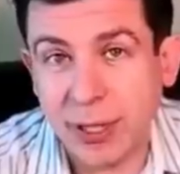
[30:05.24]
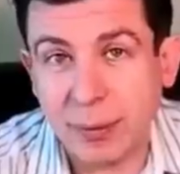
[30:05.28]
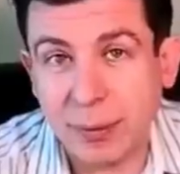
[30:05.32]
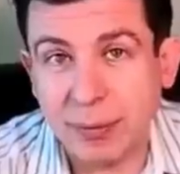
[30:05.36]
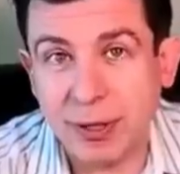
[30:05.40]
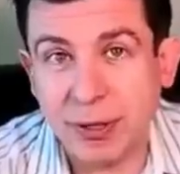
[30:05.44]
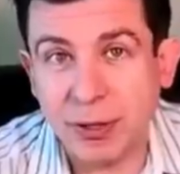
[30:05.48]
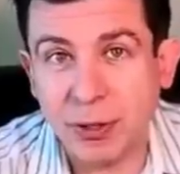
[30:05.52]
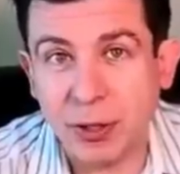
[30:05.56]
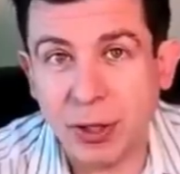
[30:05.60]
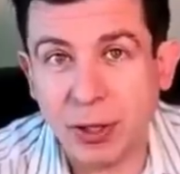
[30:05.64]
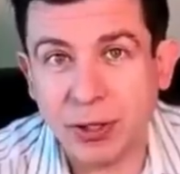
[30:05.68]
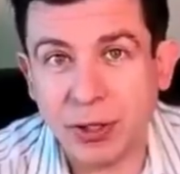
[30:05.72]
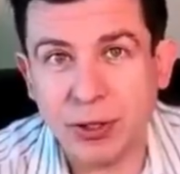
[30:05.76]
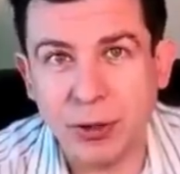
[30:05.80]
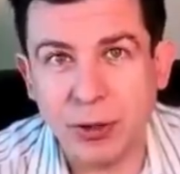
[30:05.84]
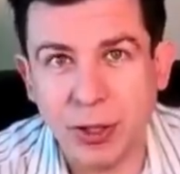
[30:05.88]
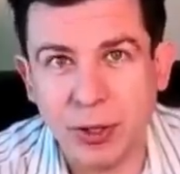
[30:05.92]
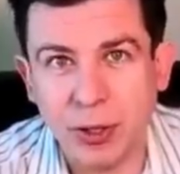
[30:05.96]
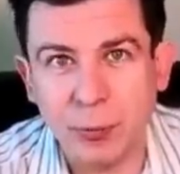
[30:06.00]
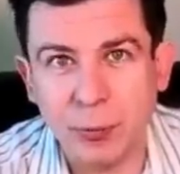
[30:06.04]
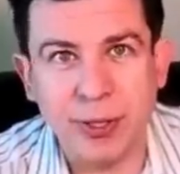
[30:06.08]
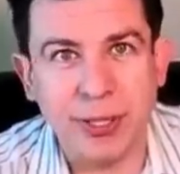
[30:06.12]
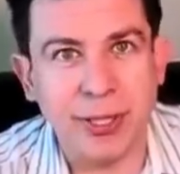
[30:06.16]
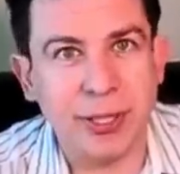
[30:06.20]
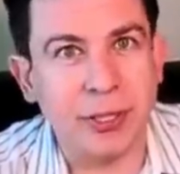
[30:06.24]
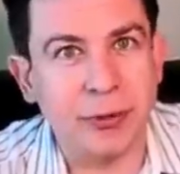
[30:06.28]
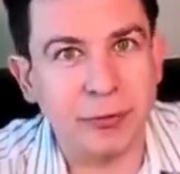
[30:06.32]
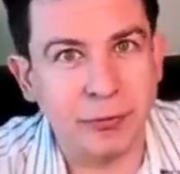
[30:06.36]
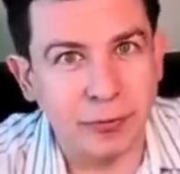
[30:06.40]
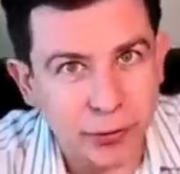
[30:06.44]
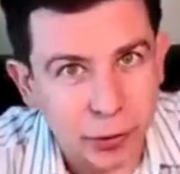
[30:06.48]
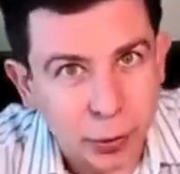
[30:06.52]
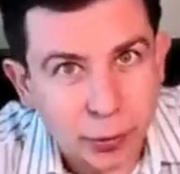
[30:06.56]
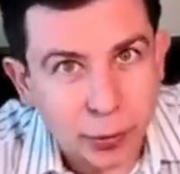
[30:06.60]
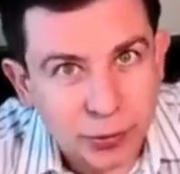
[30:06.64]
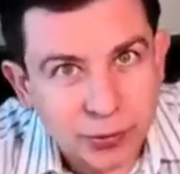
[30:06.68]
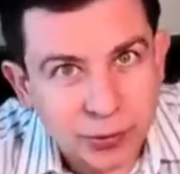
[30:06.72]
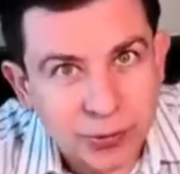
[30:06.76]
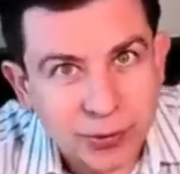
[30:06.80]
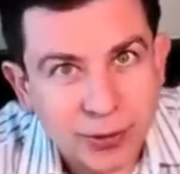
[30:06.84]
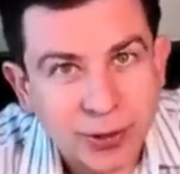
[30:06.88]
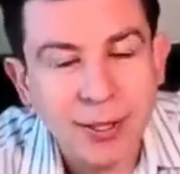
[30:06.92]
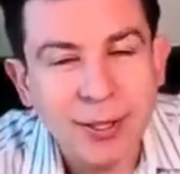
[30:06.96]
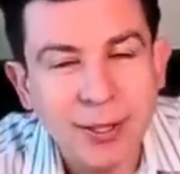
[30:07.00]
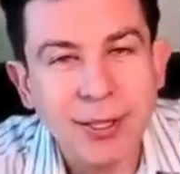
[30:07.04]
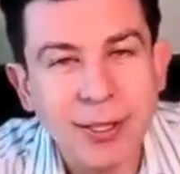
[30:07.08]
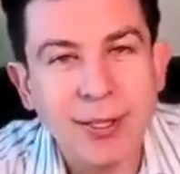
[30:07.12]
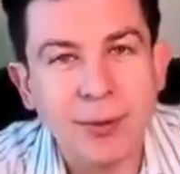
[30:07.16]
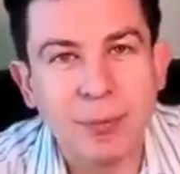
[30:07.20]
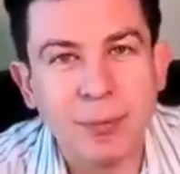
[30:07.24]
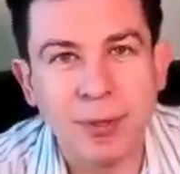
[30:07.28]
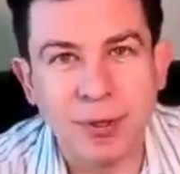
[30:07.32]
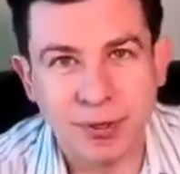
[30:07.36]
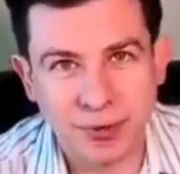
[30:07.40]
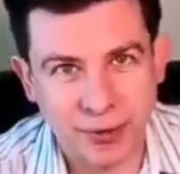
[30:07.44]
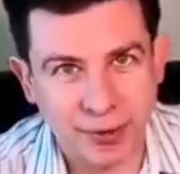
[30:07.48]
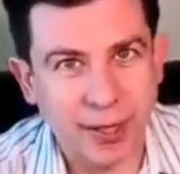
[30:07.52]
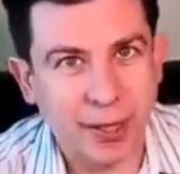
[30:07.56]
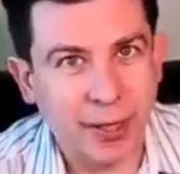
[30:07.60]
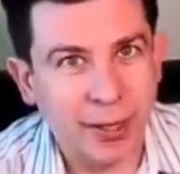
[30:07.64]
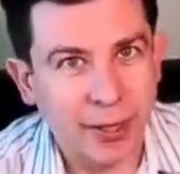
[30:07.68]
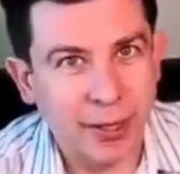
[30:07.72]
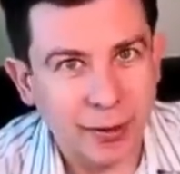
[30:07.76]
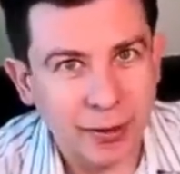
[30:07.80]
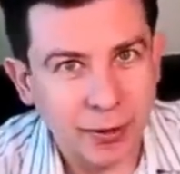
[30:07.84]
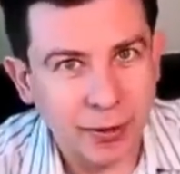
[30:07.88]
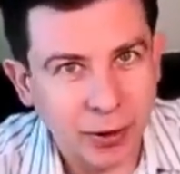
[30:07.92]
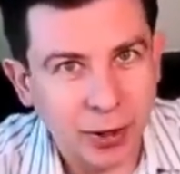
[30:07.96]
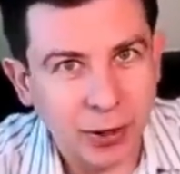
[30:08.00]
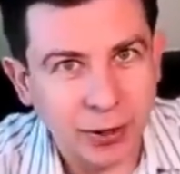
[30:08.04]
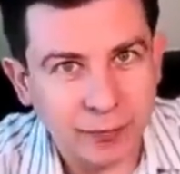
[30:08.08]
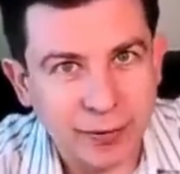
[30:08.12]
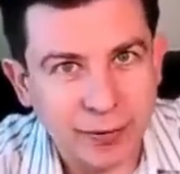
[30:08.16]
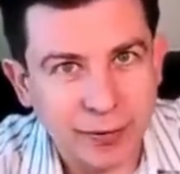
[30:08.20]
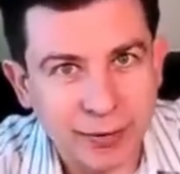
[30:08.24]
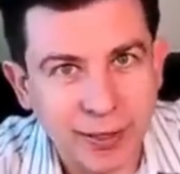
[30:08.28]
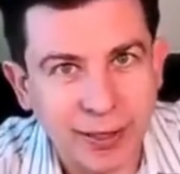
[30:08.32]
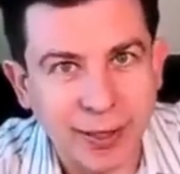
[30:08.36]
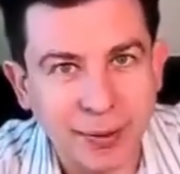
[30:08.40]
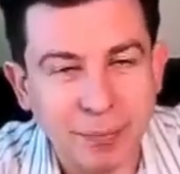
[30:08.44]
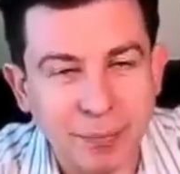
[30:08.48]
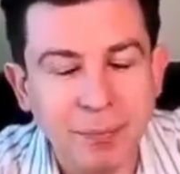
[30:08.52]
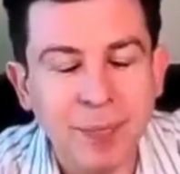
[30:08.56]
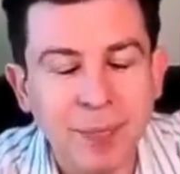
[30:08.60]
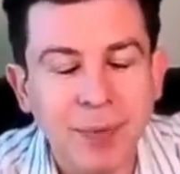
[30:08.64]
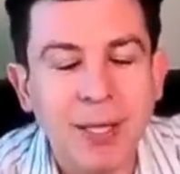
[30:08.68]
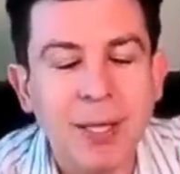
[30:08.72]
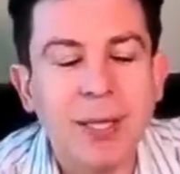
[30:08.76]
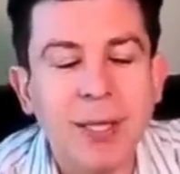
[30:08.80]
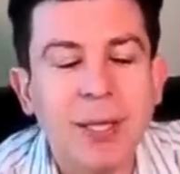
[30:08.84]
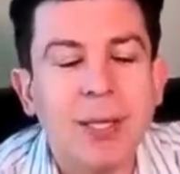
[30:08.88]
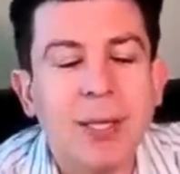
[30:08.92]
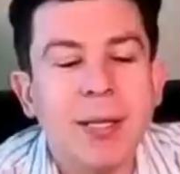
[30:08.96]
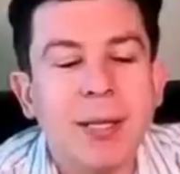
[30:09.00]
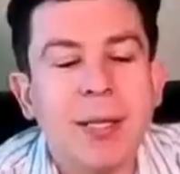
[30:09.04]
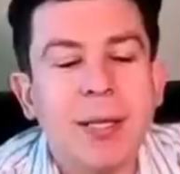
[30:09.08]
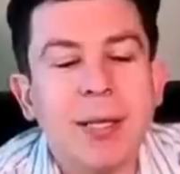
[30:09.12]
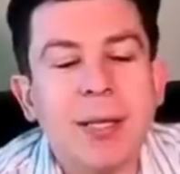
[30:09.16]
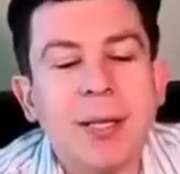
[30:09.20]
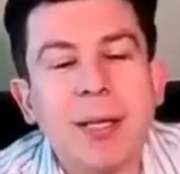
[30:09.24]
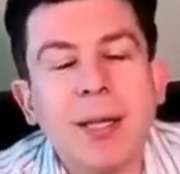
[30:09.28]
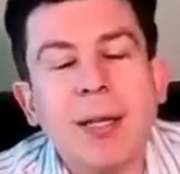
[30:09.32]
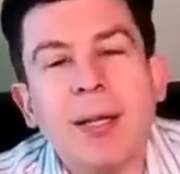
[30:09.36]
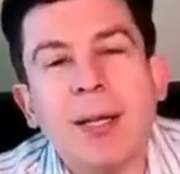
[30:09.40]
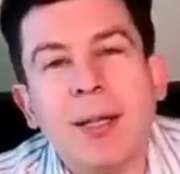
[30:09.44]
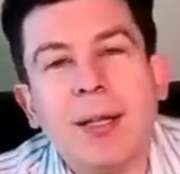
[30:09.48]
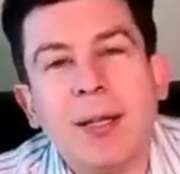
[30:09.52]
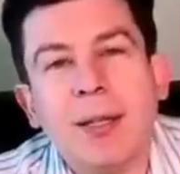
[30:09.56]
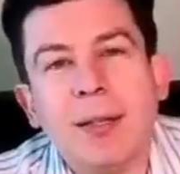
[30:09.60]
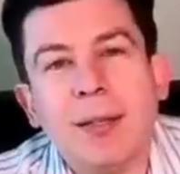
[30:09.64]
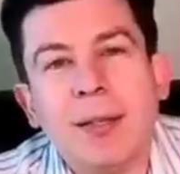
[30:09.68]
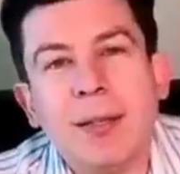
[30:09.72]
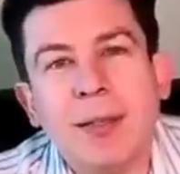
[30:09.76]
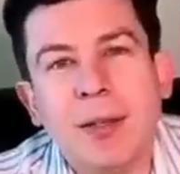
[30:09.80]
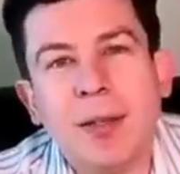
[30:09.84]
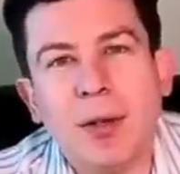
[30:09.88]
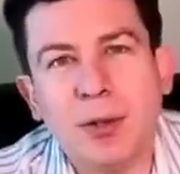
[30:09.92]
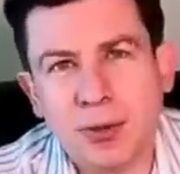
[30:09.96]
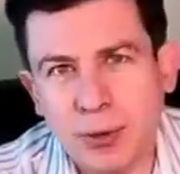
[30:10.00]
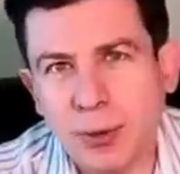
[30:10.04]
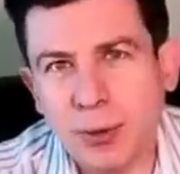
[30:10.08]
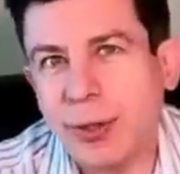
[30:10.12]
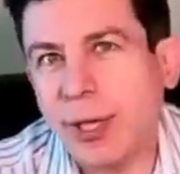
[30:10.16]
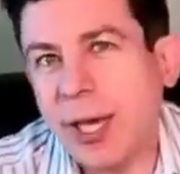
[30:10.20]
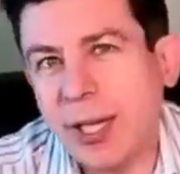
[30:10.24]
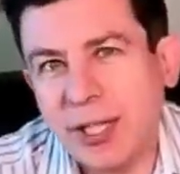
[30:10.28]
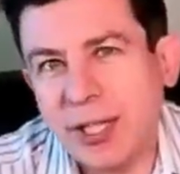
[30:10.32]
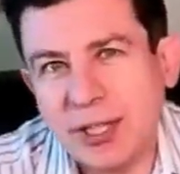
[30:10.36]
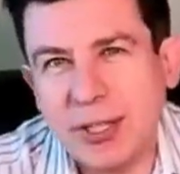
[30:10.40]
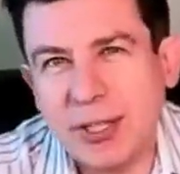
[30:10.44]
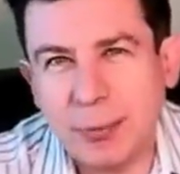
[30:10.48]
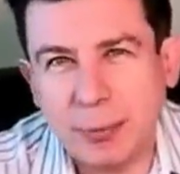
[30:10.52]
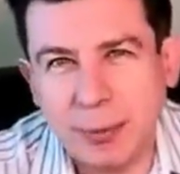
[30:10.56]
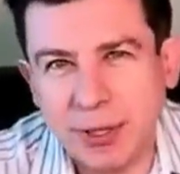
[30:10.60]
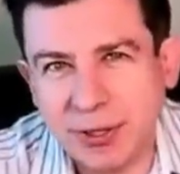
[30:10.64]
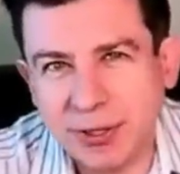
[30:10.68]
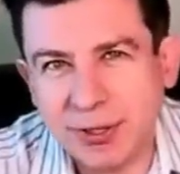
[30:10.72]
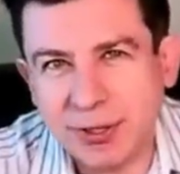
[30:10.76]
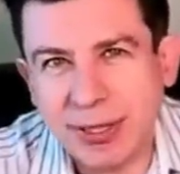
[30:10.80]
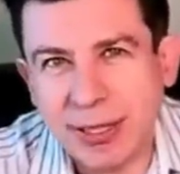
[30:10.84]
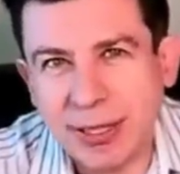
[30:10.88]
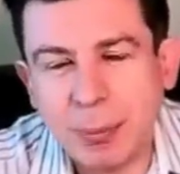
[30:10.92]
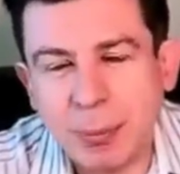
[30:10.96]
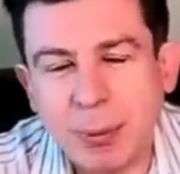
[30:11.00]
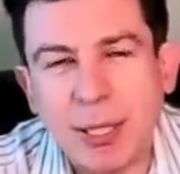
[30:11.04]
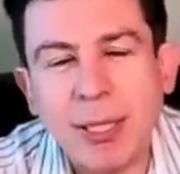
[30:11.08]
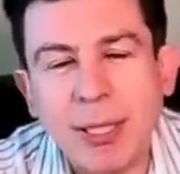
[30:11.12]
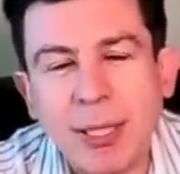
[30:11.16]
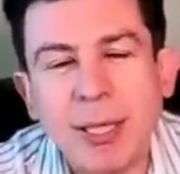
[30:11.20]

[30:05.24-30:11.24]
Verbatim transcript: The dogs yawn when they're confused, which okay. they are a lot of the time. Also, occasionally when they're asleep.